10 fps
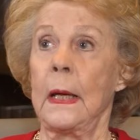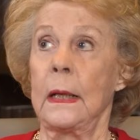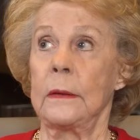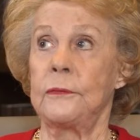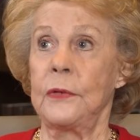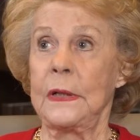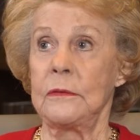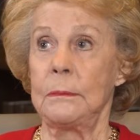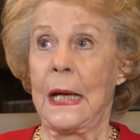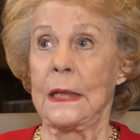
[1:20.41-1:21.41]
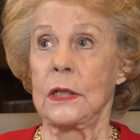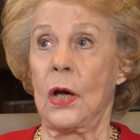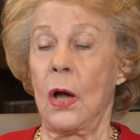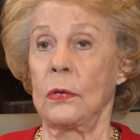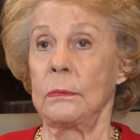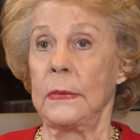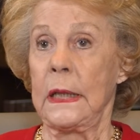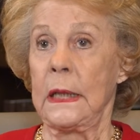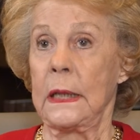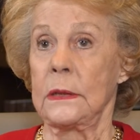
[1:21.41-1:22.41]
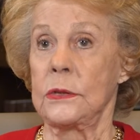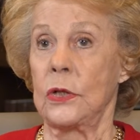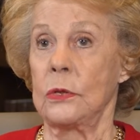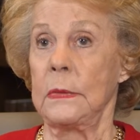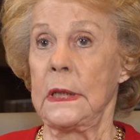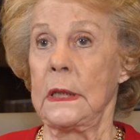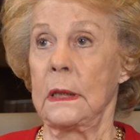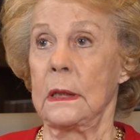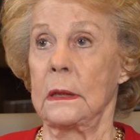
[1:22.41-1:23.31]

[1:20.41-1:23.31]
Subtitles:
A friend of mine called me and told me